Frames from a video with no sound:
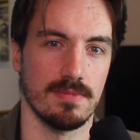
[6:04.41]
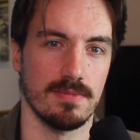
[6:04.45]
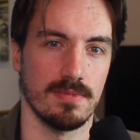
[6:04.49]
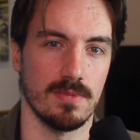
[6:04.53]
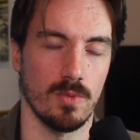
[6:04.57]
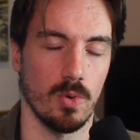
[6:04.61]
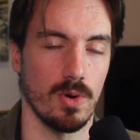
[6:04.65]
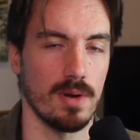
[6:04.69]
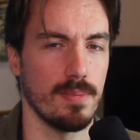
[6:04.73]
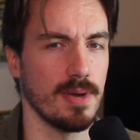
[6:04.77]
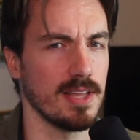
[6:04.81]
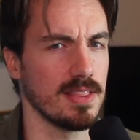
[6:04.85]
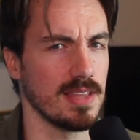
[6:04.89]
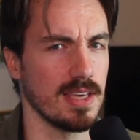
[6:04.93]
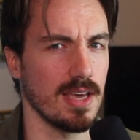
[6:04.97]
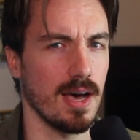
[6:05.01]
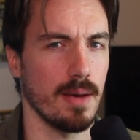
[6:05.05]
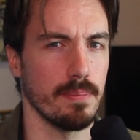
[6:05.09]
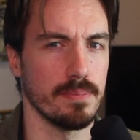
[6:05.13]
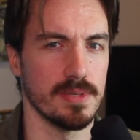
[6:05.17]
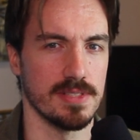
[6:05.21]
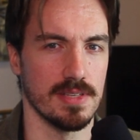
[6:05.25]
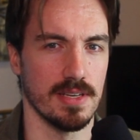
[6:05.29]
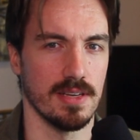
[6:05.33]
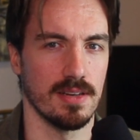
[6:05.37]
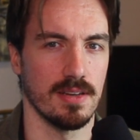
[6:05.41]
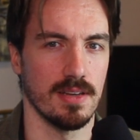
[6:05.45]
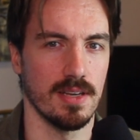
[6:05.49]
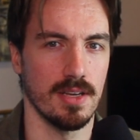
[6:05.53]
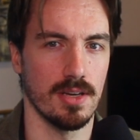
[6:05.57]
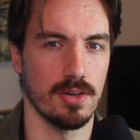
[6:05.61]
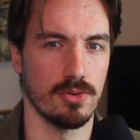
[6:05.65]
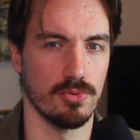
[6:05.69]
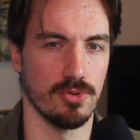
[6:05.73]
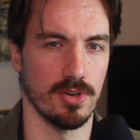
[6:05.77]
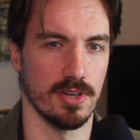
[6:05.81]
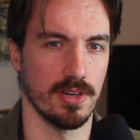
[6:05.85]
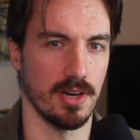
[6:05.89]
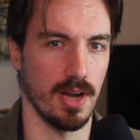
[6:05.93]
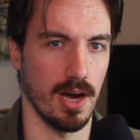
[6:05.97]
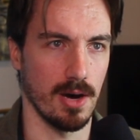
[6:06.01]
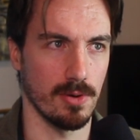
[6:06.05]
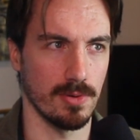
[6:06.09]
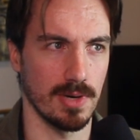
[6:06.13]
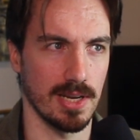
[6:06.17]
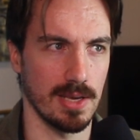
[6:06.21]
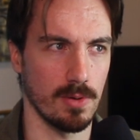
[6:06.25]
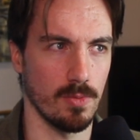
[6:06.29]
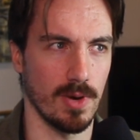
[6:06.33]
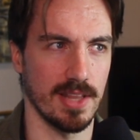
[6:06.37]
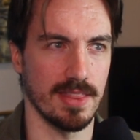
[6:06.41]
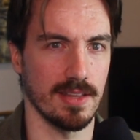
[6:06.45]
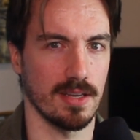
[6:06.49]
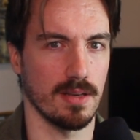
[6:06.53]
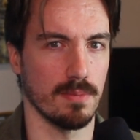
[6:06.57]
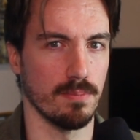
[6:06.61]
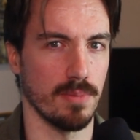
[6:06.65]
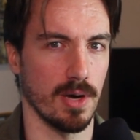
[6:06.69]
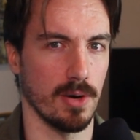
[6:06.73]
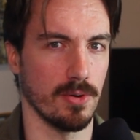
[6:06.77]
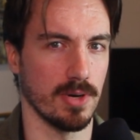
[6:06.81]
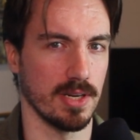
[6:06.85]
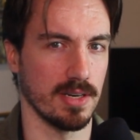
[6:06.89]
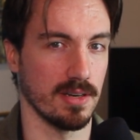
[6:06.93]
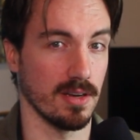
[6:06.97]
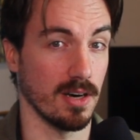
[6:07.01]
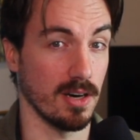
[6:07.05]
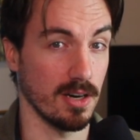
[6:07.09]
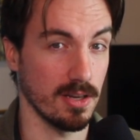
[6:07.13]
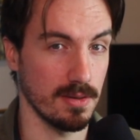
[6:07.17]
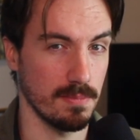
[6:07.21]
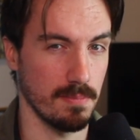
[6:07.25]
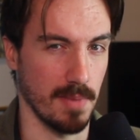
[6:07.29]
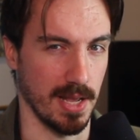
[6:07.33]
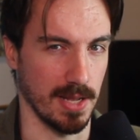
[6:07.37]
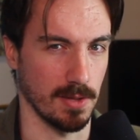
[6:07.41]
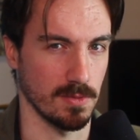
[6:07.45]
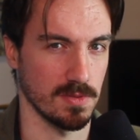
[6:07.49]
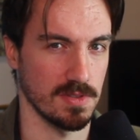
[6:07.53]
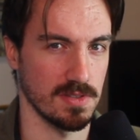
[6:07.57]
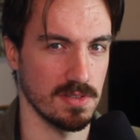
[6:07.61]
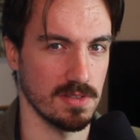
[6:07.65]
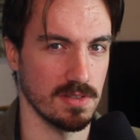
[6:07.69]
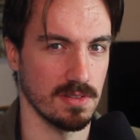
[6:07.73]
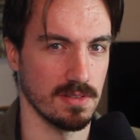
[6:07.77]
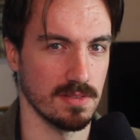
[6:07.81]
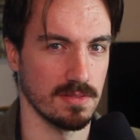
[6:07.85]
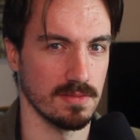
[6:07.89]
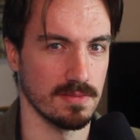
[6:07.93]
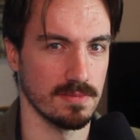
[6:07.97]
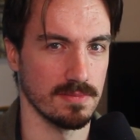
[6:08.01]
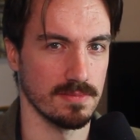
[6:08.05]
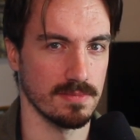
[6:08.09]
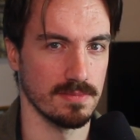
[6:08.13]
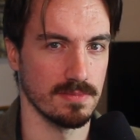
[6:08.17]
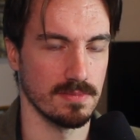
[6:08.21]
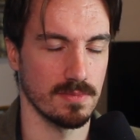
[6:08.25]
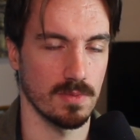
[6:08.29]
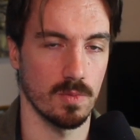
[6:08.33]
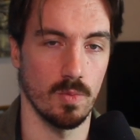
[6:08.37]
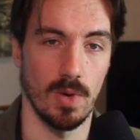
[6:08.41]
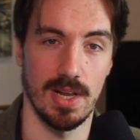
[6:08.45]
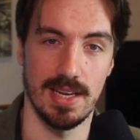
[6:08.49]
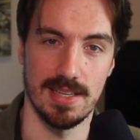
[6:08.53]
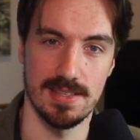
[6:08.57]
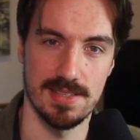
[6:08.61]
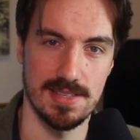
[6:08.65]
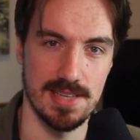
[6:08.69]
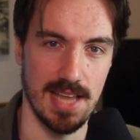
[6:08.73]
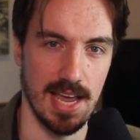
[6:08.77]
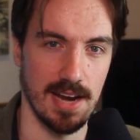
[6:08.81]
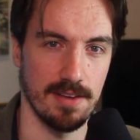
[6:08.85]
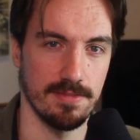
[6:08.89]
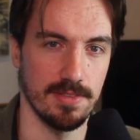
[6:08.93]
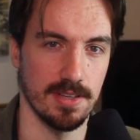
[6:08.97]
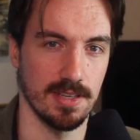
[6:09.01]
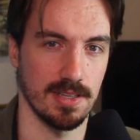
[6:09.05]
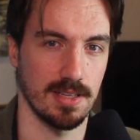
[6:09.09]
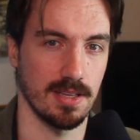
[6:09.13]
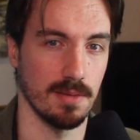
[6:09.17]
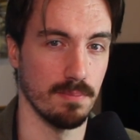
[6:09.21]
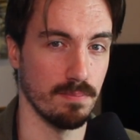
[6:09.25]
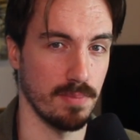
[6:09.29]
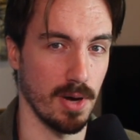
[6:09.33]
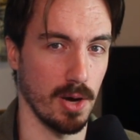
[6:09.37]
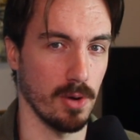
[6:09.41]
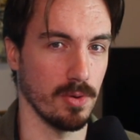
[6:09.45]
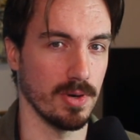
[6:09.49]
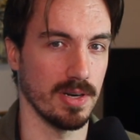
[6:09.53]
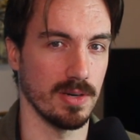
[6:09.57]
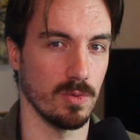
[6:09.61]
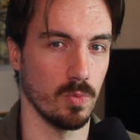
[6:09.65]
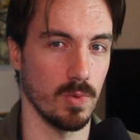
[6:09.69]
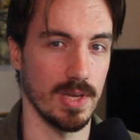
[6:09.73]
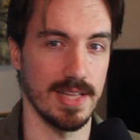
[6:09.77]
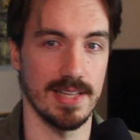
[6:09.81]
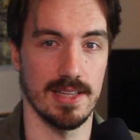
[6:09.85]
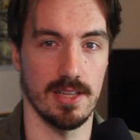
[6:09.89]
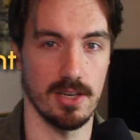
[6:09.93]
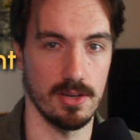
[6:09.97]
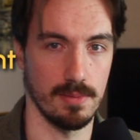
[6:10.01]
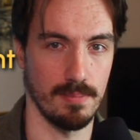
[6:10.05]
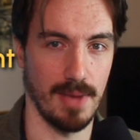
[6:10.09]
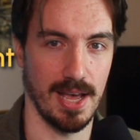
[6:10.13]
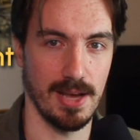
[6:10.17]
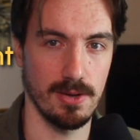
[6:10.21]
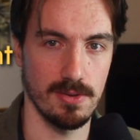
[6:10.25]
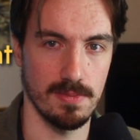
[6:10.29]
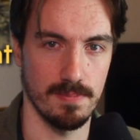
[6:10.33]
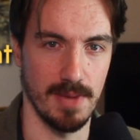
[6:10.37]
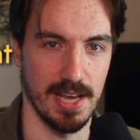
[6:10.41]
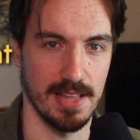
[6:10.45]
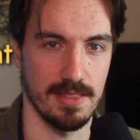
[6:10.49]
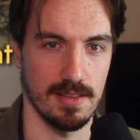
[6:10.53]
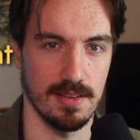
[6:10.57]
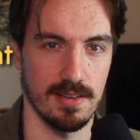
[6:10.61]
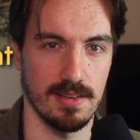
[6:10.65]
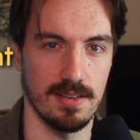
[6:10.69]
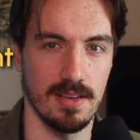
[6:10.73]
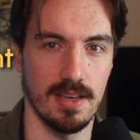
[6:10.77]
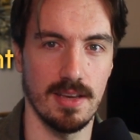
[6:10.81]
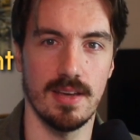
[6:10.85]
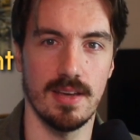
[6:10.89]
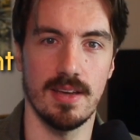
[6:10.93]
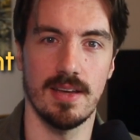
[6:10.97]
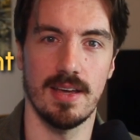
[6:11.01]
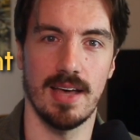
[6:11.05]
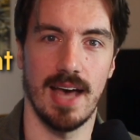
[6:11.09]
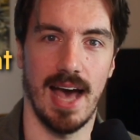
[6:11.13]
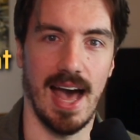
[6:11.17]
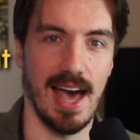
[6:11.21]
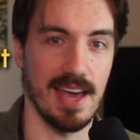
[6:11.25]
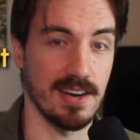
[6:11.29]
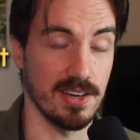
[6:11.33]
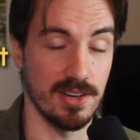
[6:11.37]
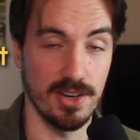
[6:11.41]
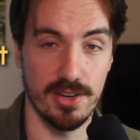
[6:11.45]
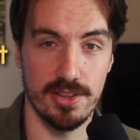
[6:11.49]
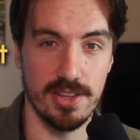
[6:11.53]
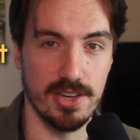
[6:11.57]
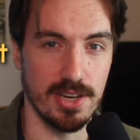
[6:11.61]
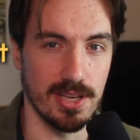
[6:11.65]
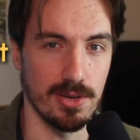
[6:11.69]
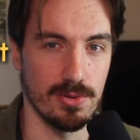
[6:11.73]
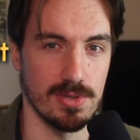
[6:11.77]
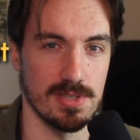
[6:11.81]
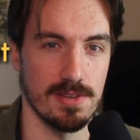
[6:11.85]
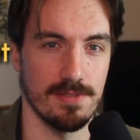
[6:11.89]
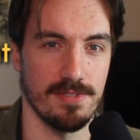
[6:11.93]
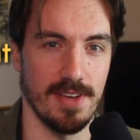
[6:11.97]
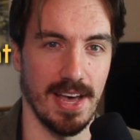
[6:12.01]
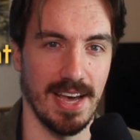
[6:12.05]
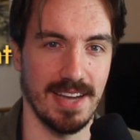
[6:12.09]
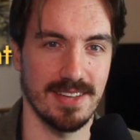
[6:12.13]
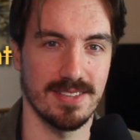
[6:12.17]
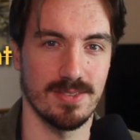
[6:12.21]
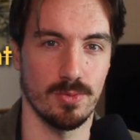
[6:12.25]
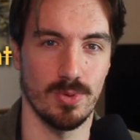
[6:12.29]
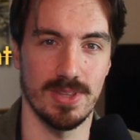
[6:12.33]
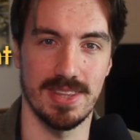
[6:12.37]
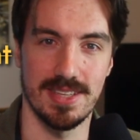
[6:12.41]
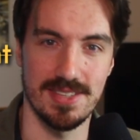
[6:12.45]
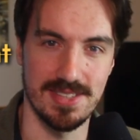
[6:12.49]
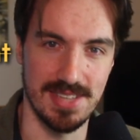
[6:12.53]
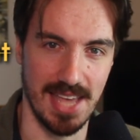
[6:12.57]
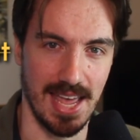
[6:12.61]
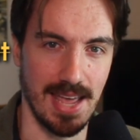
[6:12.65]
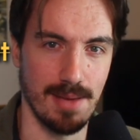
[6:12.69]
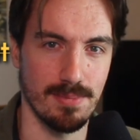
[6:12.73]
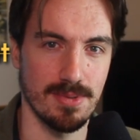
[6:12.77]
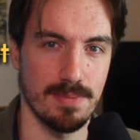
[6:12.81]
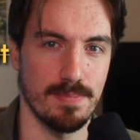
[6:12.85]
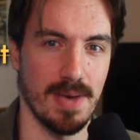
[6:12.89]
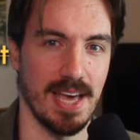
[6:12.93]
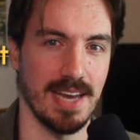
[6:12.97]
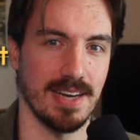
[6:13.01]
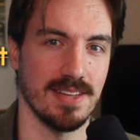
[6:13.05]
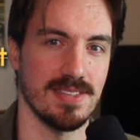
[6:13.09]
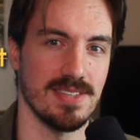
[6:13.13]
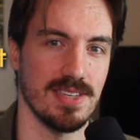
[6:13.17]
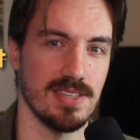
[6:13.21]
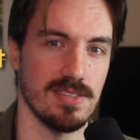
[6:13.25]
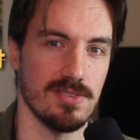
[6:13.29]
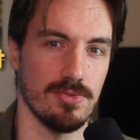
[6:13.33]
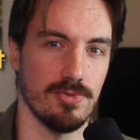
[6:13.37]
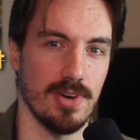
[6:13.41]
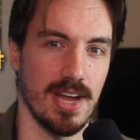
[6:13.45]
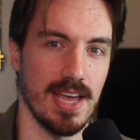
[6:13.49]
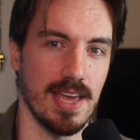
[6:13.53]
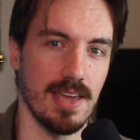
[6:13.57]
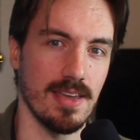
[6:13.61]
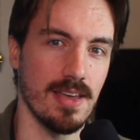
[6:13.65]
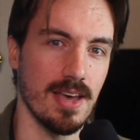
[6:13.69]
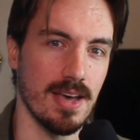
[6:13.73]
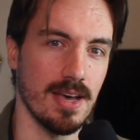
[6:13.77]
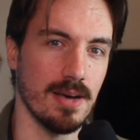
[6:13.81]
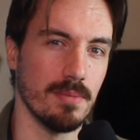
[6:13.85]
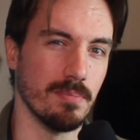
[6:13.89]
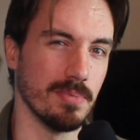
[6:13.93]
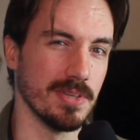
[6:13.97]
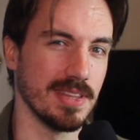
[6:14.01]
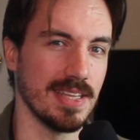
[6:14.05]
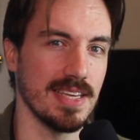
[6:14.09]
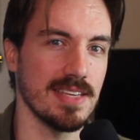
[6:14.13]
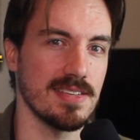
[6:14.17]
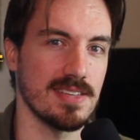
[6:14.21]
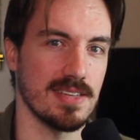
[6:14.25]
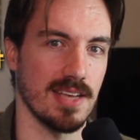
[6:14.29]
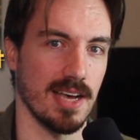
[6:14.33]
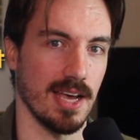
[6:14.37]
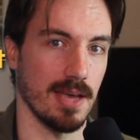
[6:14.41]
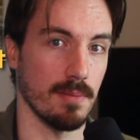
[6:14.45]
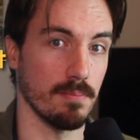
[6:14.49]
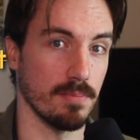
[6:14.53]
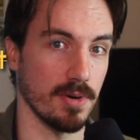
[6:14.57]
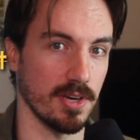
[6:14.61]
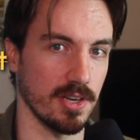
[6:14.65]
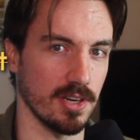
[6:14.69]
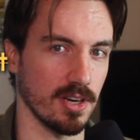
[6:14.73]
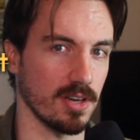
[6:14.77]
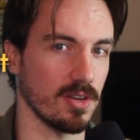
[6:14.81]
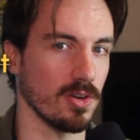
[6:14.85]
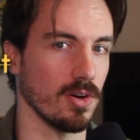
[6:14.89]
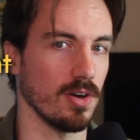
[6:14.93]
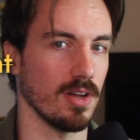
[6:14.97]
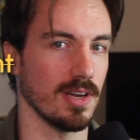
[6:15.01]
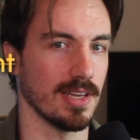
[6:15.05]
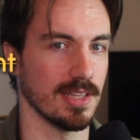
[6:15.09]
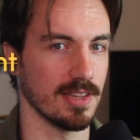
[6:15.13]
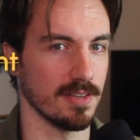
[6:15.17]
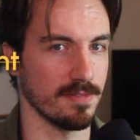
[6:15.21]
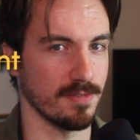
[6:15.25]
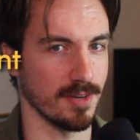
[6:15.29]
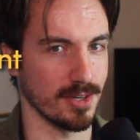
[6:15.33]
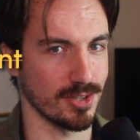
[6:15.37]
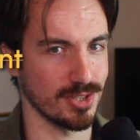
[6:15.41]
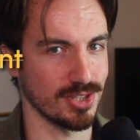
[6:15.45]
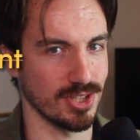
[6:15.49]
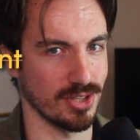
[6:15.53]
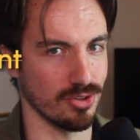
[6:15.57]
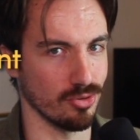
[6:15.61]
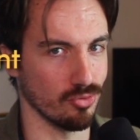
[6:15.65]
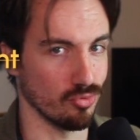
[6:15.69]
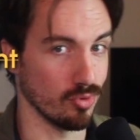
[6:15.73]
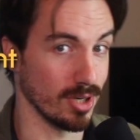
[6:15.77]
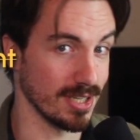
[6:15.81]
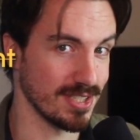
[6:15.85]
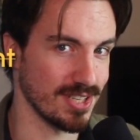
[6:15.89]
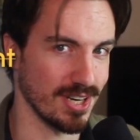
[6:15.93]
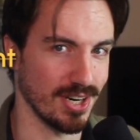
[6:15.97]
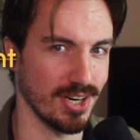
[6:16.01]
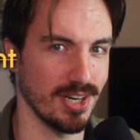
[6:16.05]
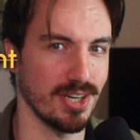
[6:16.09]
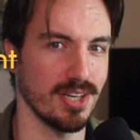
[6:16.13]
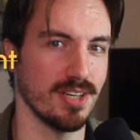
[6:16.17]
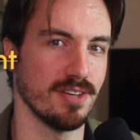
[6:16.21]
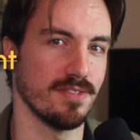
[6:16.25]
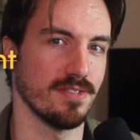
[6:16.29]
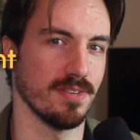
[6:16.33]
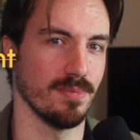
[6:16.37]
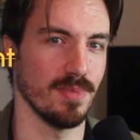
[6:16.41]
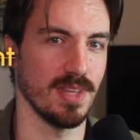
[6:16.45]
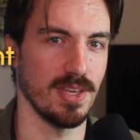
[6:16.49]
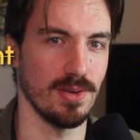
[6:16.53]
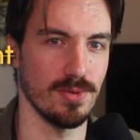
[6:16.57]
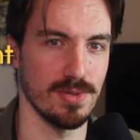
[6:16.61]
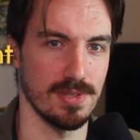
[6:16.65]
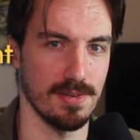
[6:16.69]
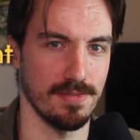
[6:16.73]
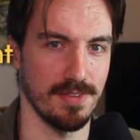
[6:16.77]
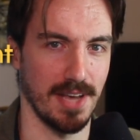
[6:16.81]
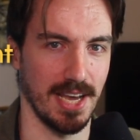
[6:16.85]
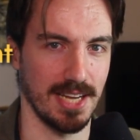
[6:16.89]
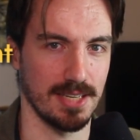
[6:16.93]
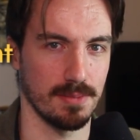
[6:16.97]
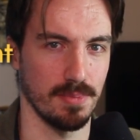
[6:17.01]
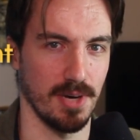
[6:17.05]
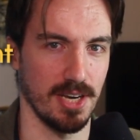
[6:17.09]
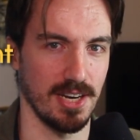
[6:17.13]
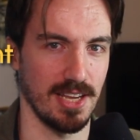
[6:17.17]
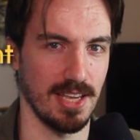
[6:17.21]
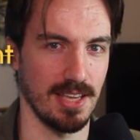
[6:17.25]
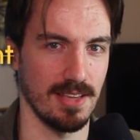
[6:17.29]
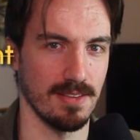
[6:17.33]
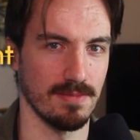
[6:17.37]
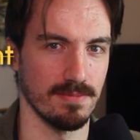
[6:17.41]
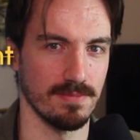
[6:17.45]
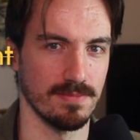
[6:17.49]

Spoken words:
What about the opposite? Run only when the component unmounts? Well, instead of the component will unmount method, add another useEffect with the same dependencies array, but this time put your call in the function return from the useEffect body.